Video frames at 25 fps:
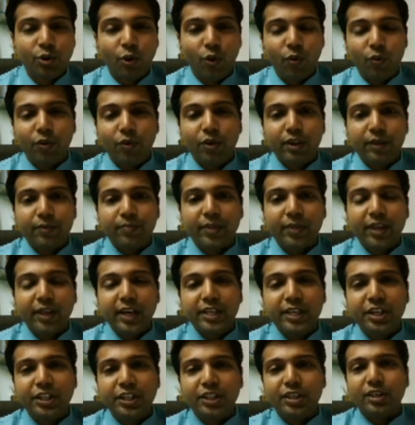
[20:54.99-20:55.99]
So
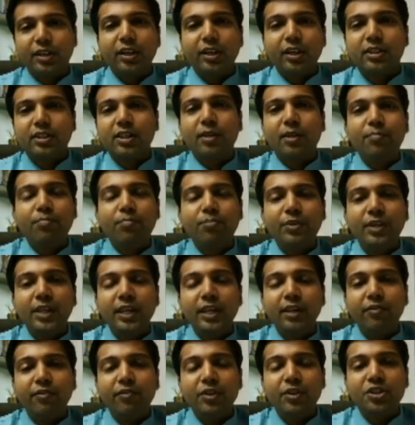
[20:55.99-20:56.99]
is it a
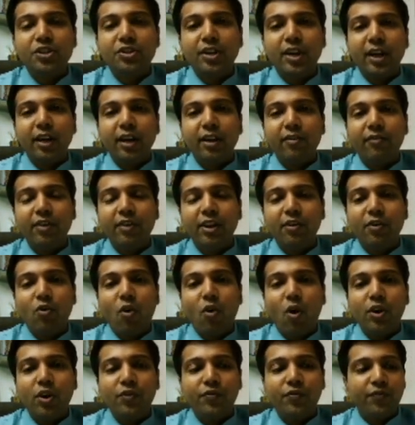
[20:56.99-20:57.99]
company which
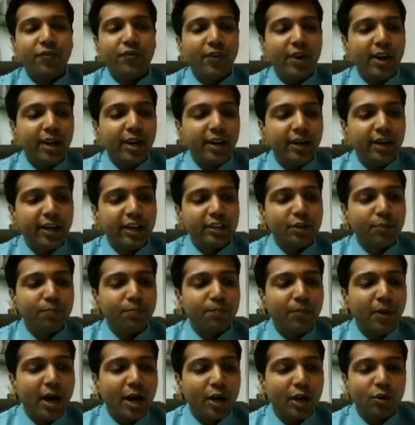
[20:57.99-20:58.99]
will qualify
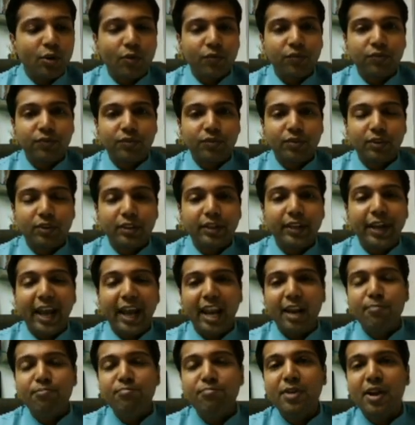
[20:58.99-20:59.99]
as a part of
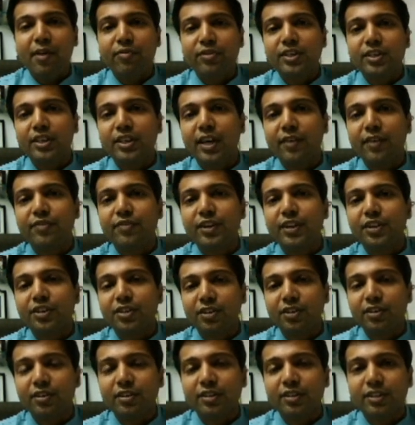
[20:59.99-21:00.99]
the NBFC
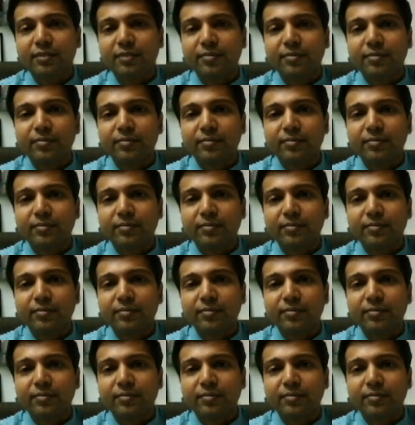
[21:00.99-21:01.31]
definition?